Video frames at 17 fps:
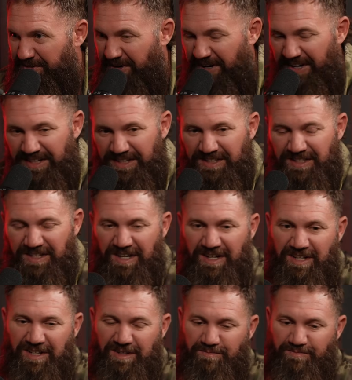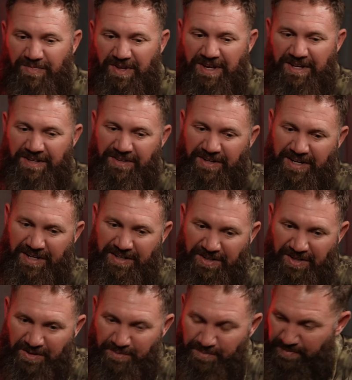right? And
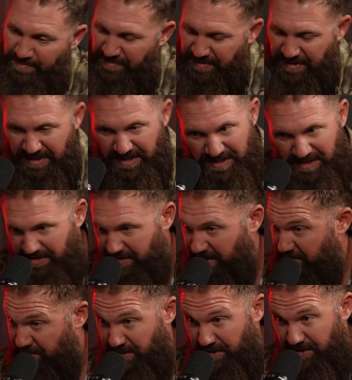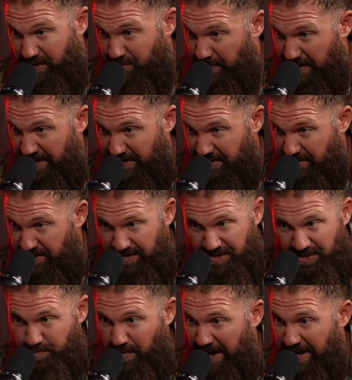like, you know, there's good commands
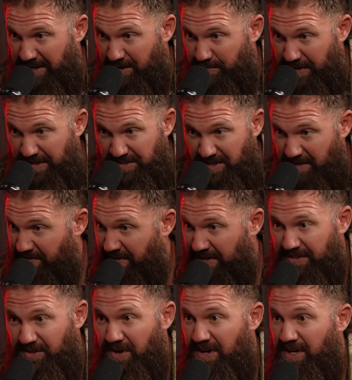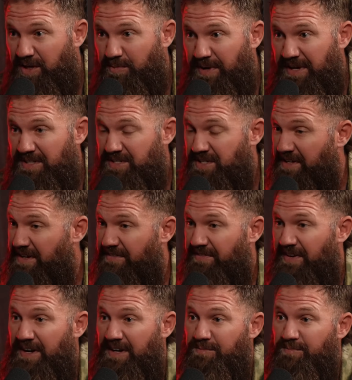and there's bad commands. I've had great commands. And
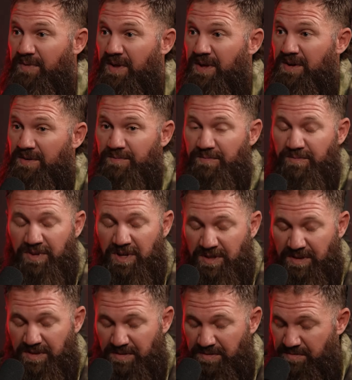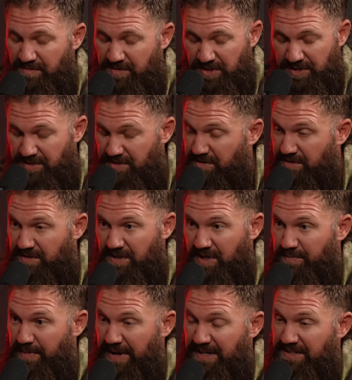I've had just
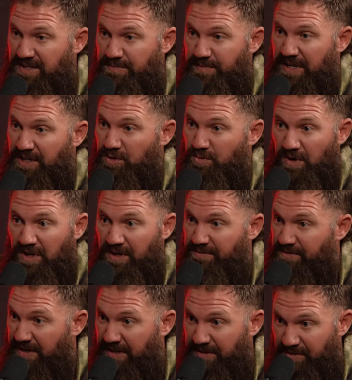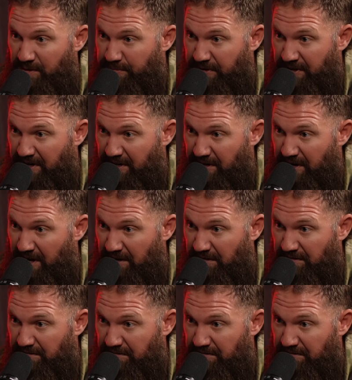commands that make you want to freaking rip your hair out.